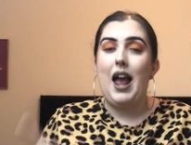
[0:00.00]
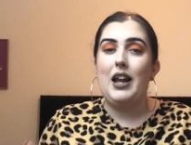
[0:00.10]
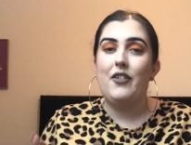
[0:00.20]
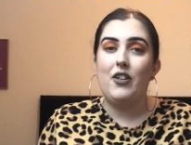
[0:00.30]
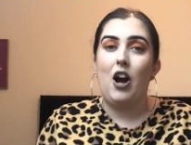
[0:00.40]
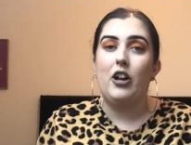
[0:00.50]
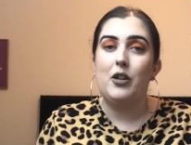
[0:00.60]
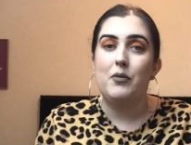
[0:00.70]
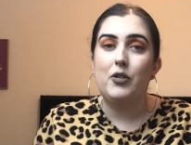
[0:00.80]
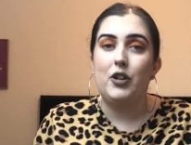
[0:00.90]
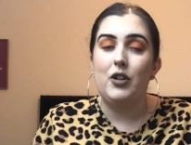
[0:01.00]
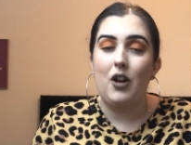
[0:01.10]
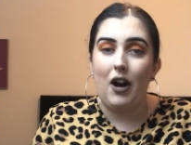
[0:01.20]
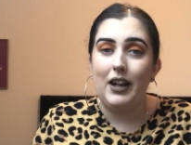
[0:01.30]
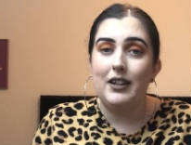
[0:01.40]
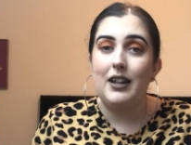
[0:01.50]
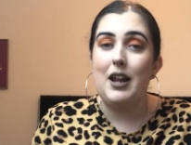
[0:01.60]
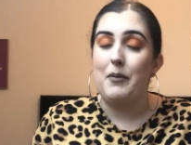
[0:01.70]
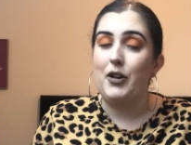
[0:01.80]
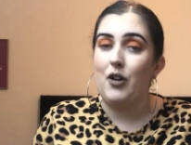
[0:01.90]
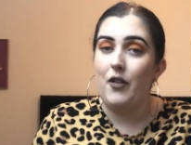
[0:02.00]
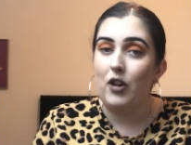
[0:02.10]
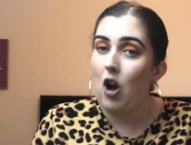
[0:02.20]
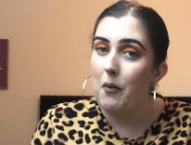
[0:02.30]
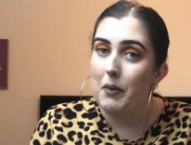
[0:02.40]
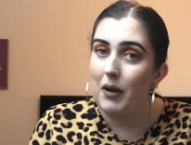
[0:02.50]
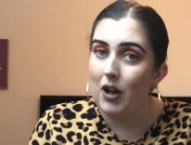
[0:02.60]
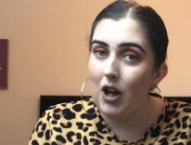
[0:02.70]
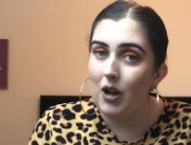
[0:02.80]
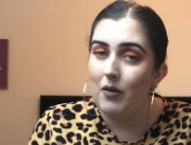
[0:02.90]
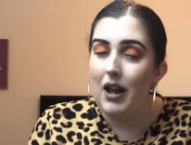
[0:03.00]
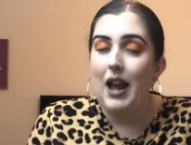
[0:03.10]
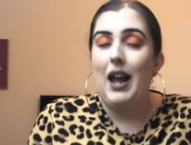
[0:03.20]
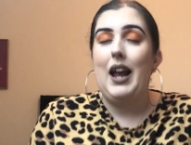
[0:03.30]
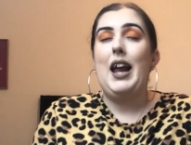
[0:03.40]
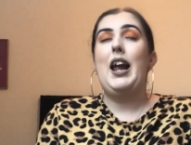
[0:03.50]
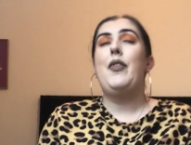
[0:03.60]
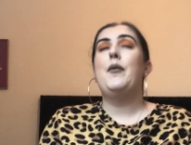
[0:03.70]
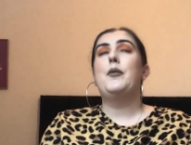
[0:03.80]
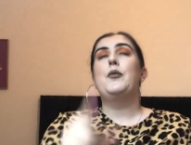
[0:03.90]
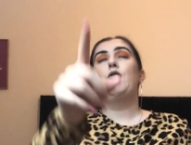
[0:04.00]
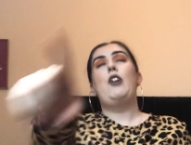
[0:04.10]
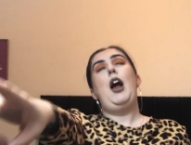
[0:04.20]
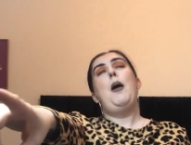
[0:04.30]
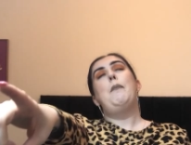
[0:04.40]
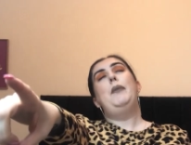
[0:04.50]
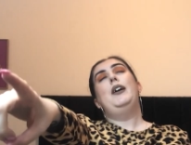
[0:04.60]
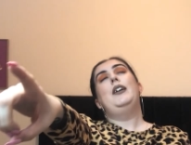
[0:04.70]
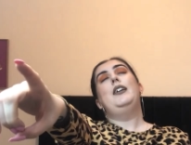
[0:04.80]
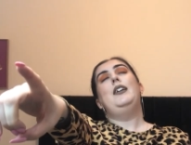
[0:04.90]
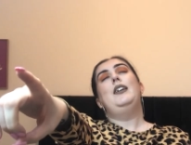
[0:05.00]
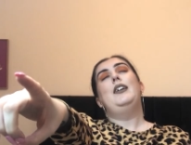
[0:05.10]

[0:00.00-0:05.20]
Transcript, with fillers: Any of the items you liked, let me know in the comment below. Hit the subscribe button,